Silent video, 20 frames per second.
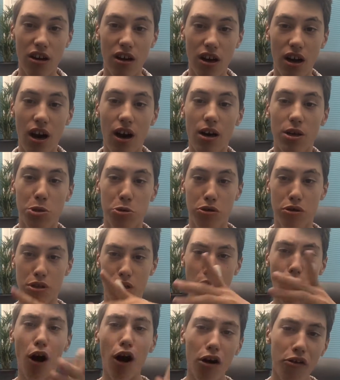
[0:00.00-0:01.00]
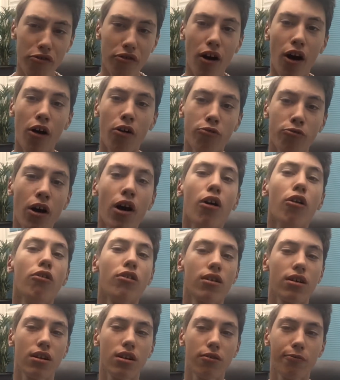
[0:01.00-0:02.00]
cars which overall
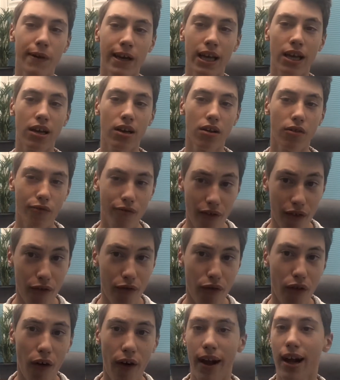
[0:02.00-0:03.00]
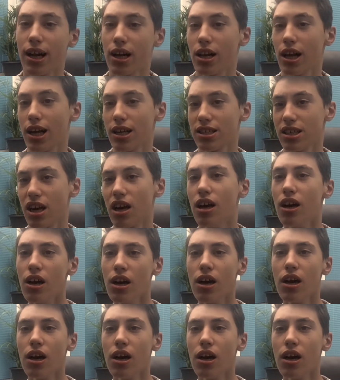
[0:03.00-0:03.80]
will be fully classed